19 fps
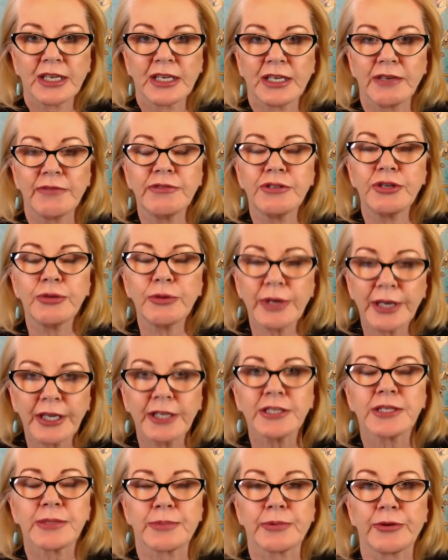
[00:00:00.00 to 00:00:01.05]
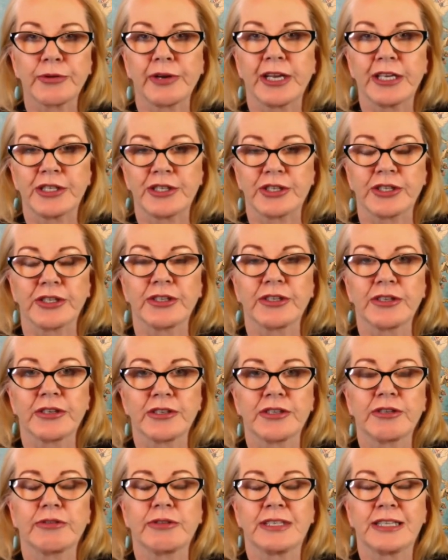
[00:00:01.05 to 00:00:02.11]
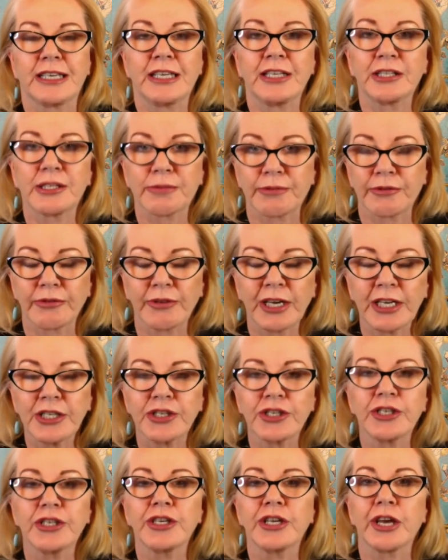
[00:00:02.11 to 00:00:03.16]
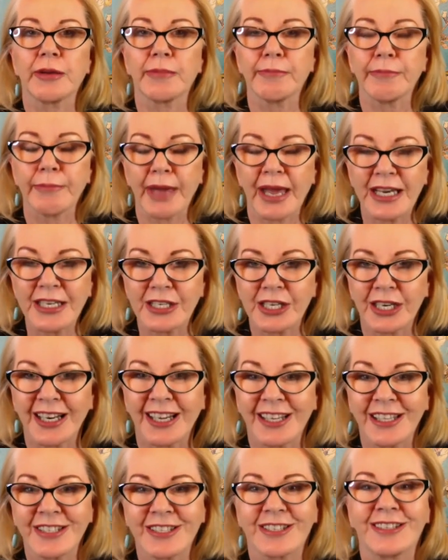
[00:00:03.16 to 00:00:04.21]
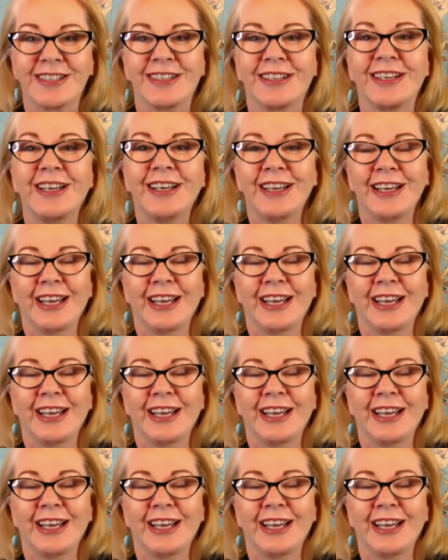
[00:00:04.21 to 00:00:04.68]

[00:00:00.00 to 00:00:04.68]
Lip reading: gives you inspiration. So it's inspiration, imagination,